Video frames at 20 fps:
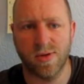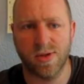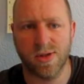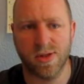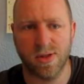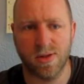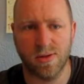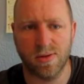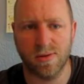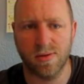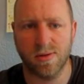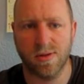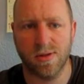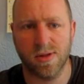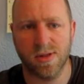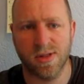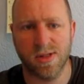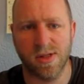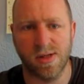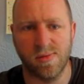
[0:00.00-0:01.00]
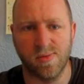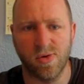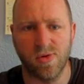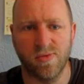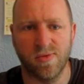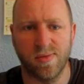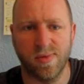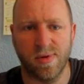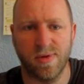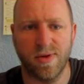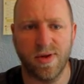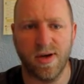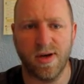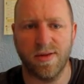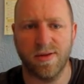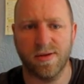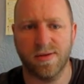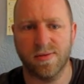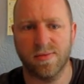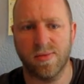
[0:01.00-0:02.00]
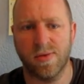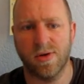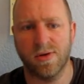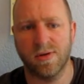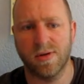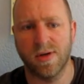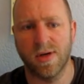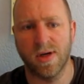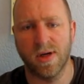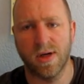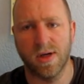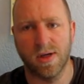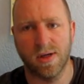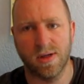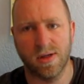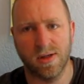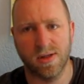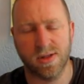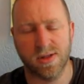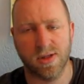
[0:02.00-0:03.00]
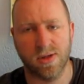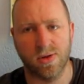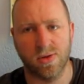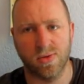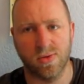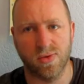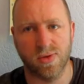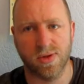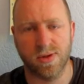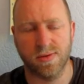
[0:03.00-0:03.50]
so still movable. The other one is glued.